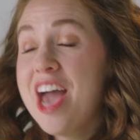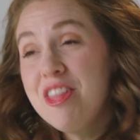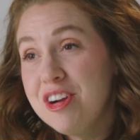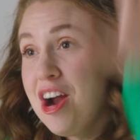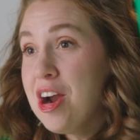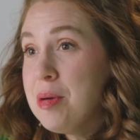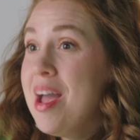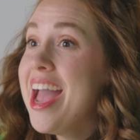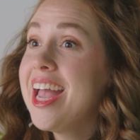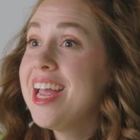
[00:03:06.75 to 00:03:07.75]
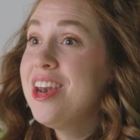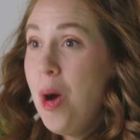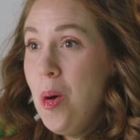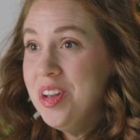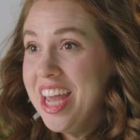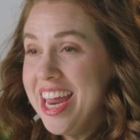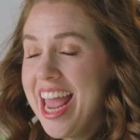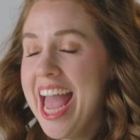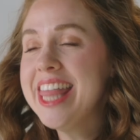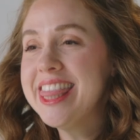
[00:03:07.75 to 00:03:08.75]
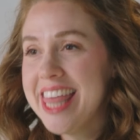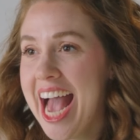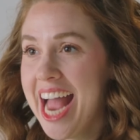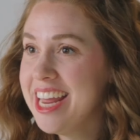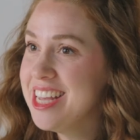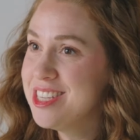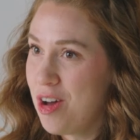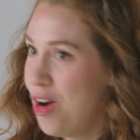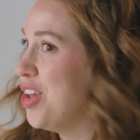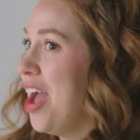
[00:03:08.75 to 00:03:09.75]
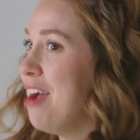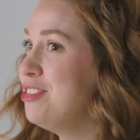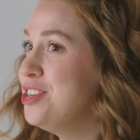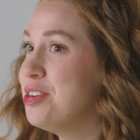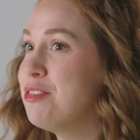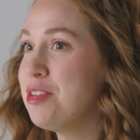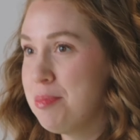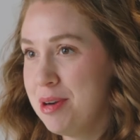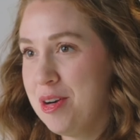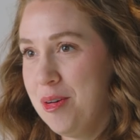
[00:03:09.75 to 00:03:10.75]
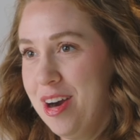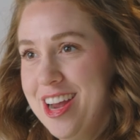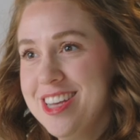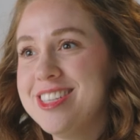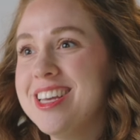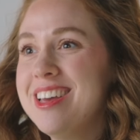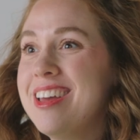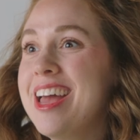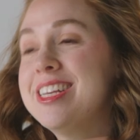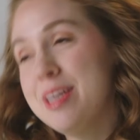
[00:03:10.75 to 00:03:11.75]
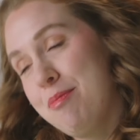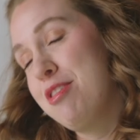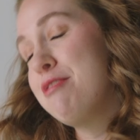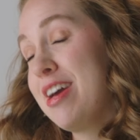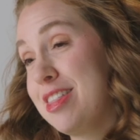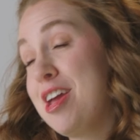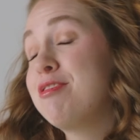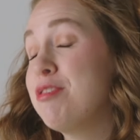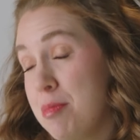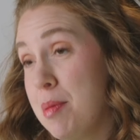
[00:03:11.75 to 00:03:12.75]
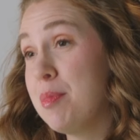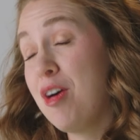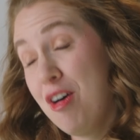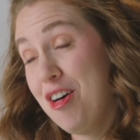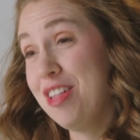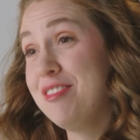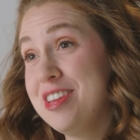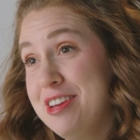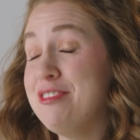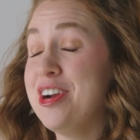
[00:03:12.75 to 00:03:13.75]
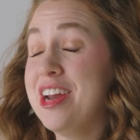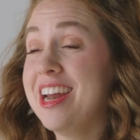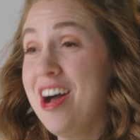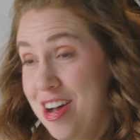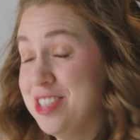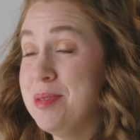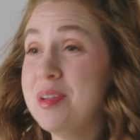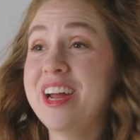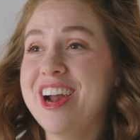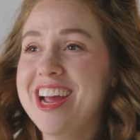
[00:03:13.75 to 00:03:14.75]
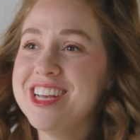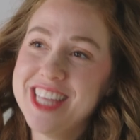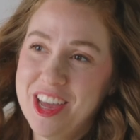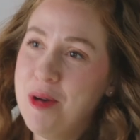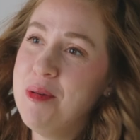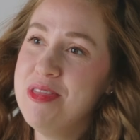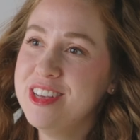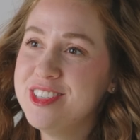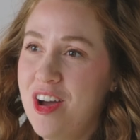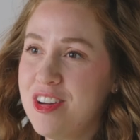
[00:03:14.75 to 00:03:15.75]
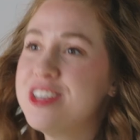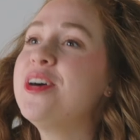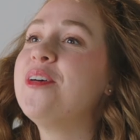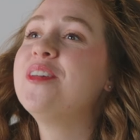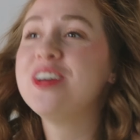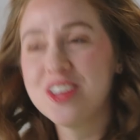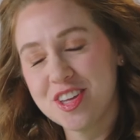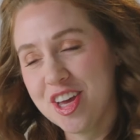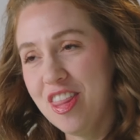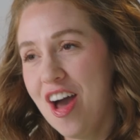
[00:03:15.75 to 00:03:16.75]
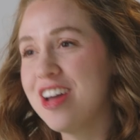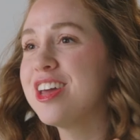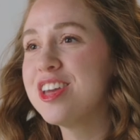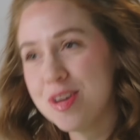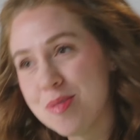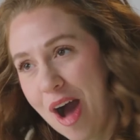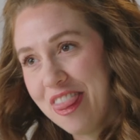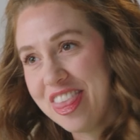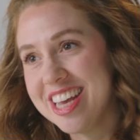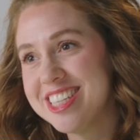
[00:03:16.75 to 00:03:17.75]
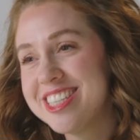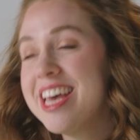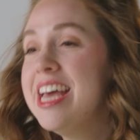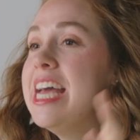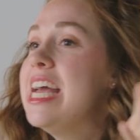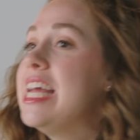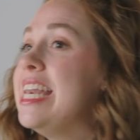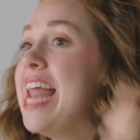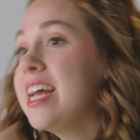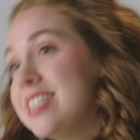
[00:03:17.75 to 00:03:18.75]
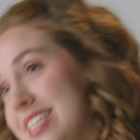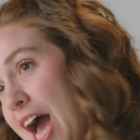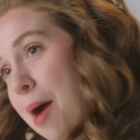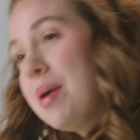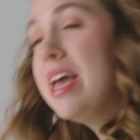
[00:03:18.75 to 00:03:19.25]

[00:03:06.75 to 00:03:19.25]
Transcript: other arm, and hold it. And that is all you have to do for the pre-chorus, except for the fact that you have to remember all of the different awesome lyrics that go with this song. So good luck, you got this. Next up,